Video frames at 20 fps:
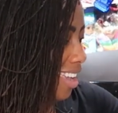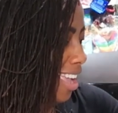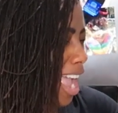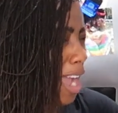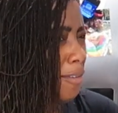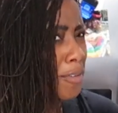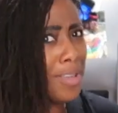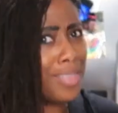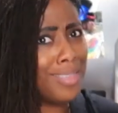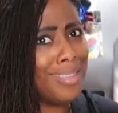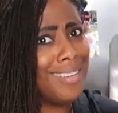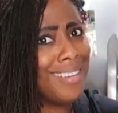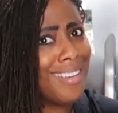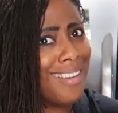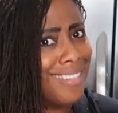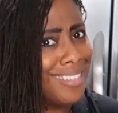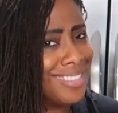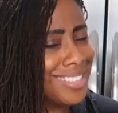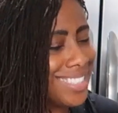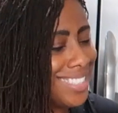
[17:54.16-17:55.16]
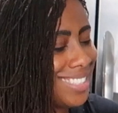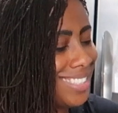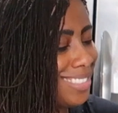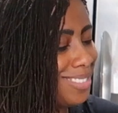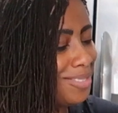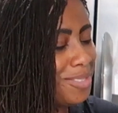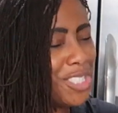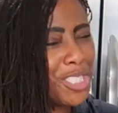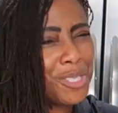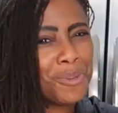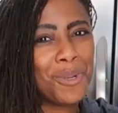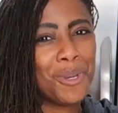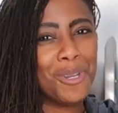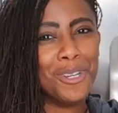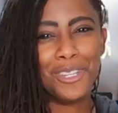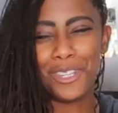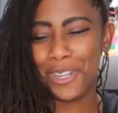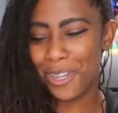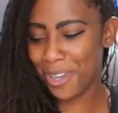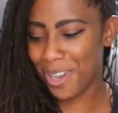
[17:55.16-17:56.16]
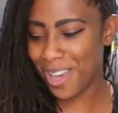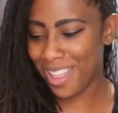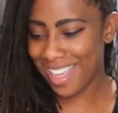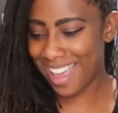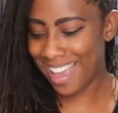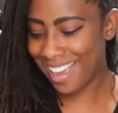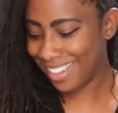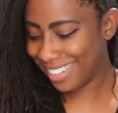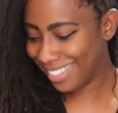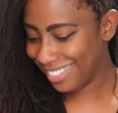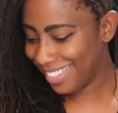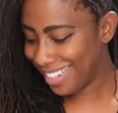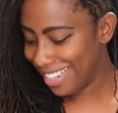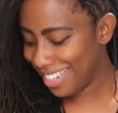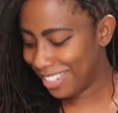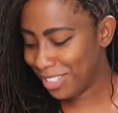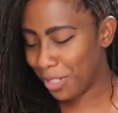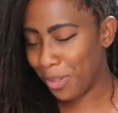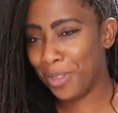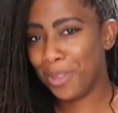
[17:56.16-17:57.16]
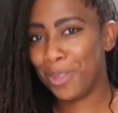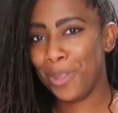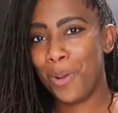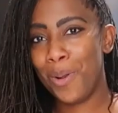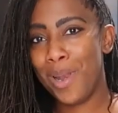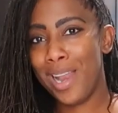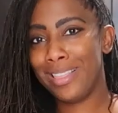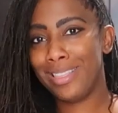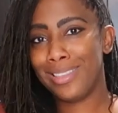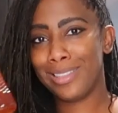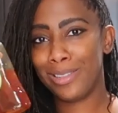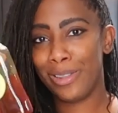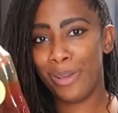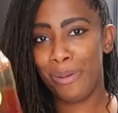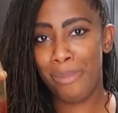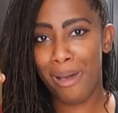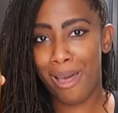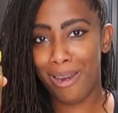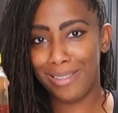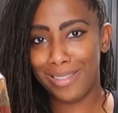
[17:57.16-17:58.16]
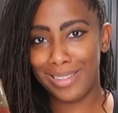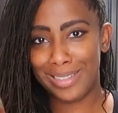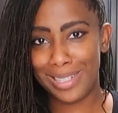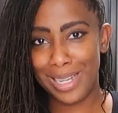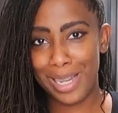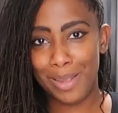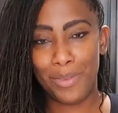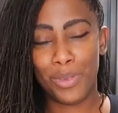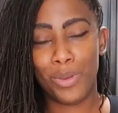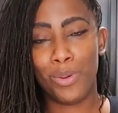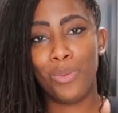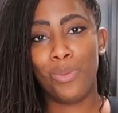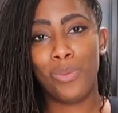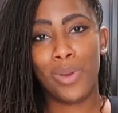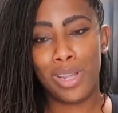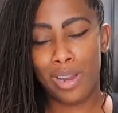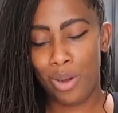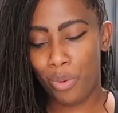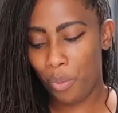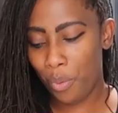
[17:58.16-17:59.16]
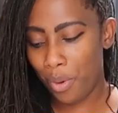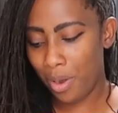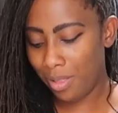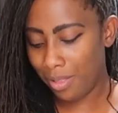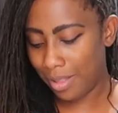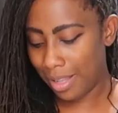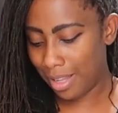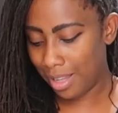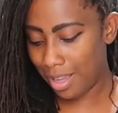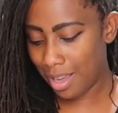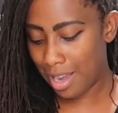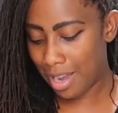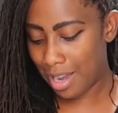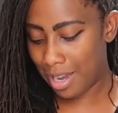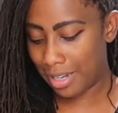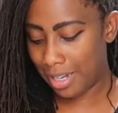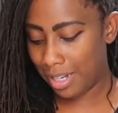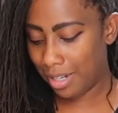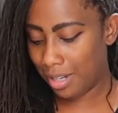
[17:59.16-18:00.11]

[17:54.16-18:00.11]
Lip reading: everything else. Just wanted to show y'all that. So don't let this little bottle deceive you. We are really honey